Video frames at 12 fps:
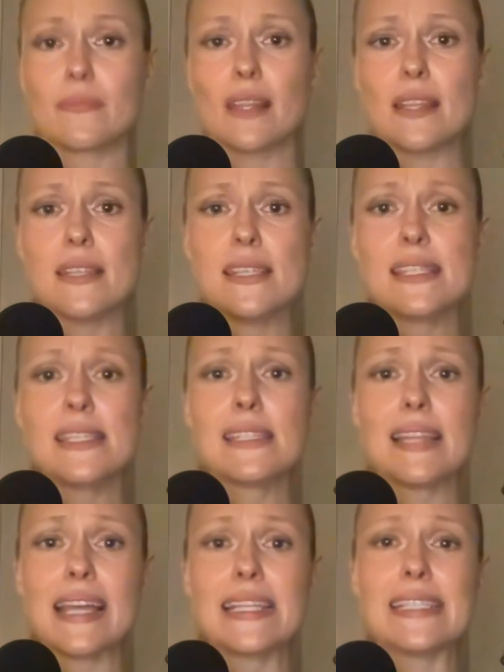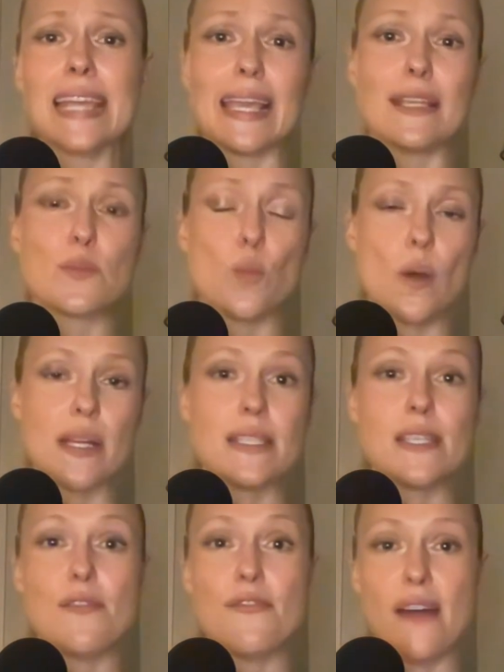This is like days 1
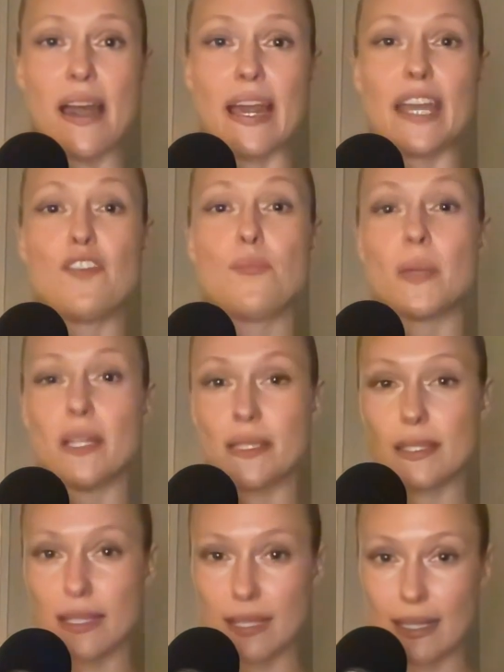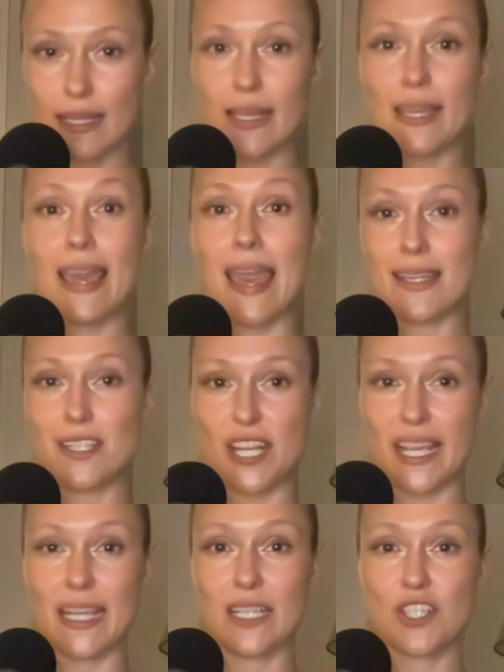to 5, but it can
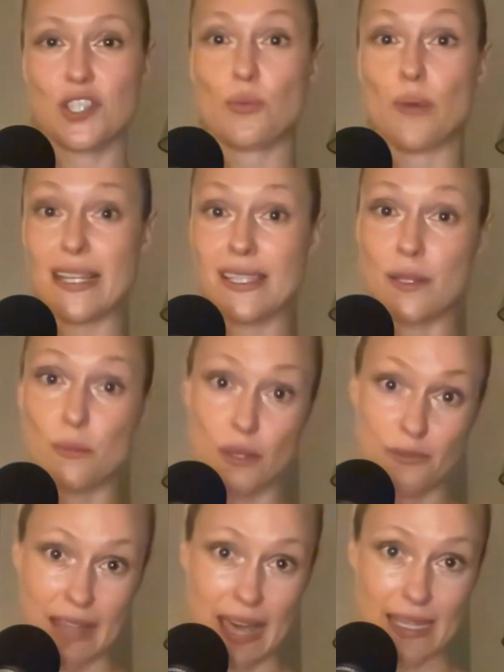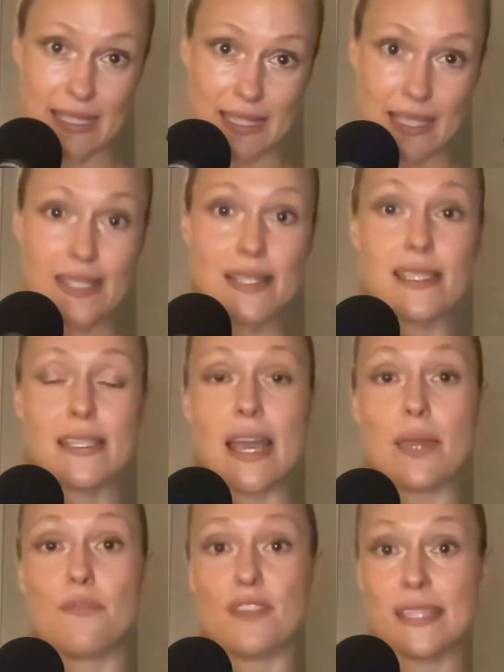change. Rest and reflect. This is a
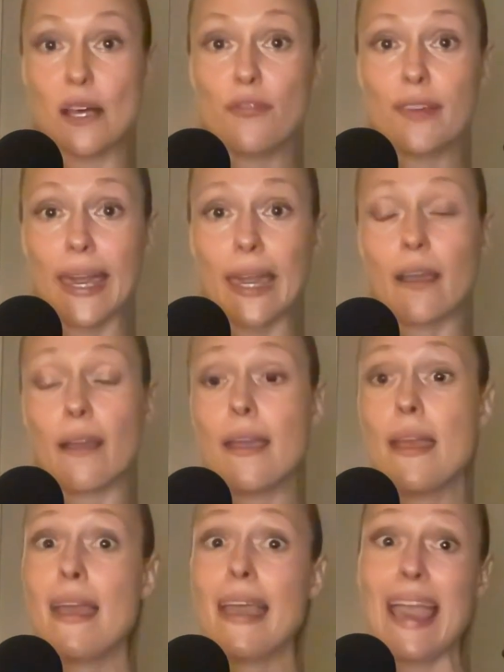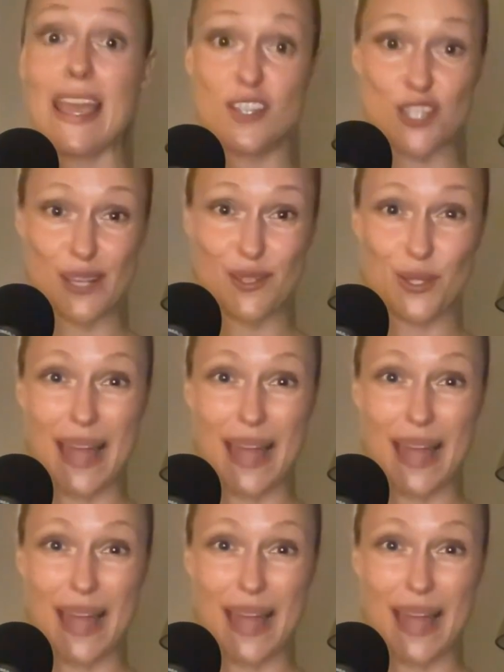time for self-care and gentle